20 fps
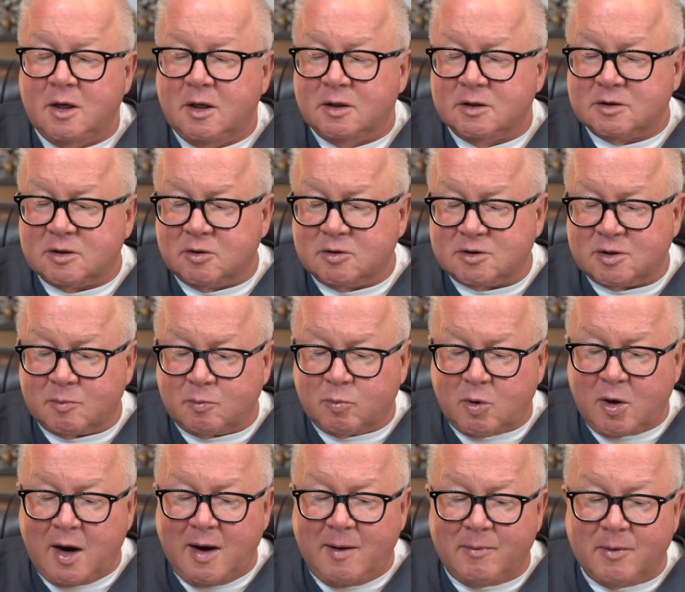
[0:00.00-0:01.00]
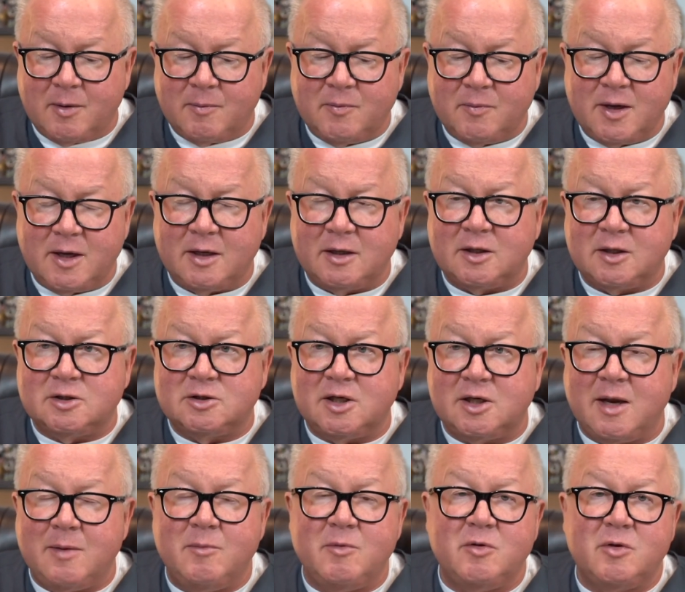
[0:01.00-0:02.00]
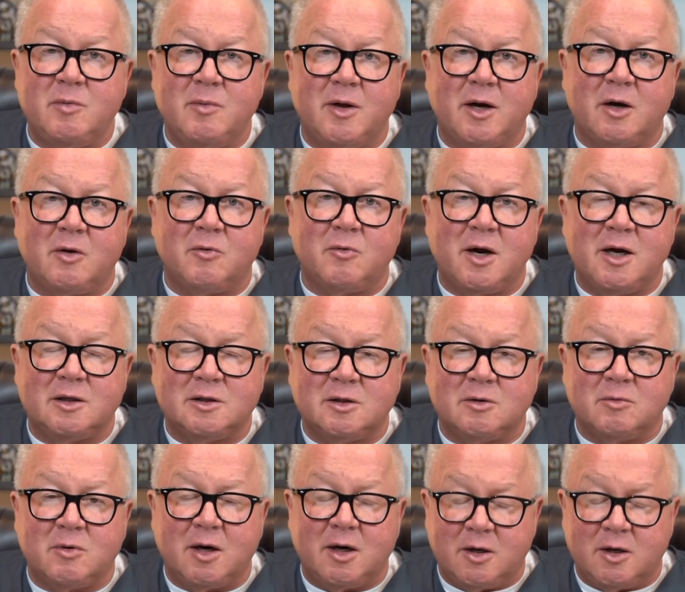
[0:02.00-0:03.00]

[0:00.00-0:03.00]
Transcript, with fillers: So it's a problem then because you can't move the metal around to the right